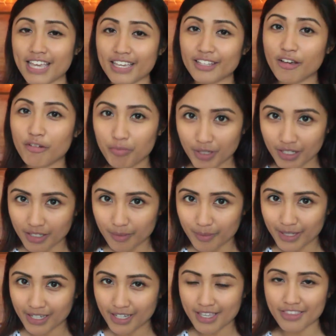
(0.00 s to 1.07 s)
I love
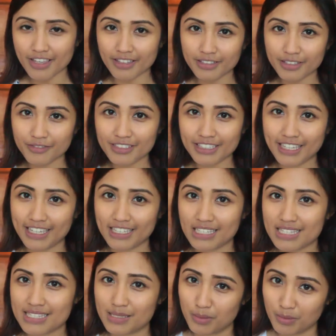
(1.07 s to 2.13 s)
Percabeth, I love the
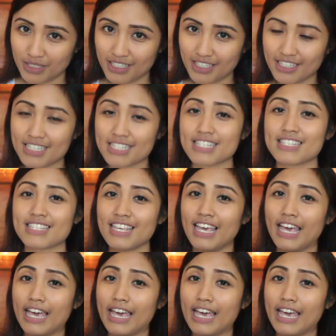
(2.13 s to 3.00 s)
Kane siblings,